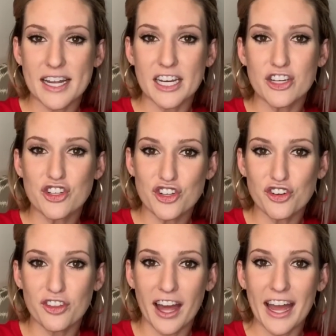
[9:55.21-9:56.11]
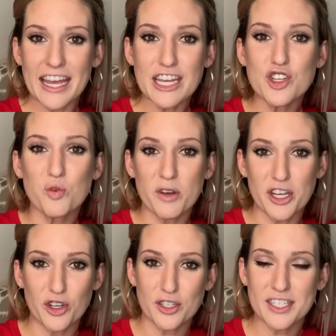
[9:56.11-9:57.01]
and ensure that each
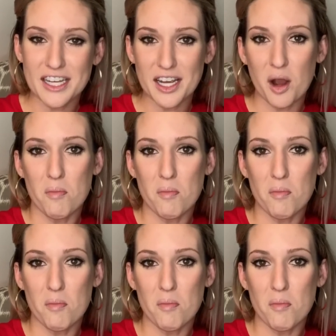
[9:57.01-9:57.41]
week you're seeing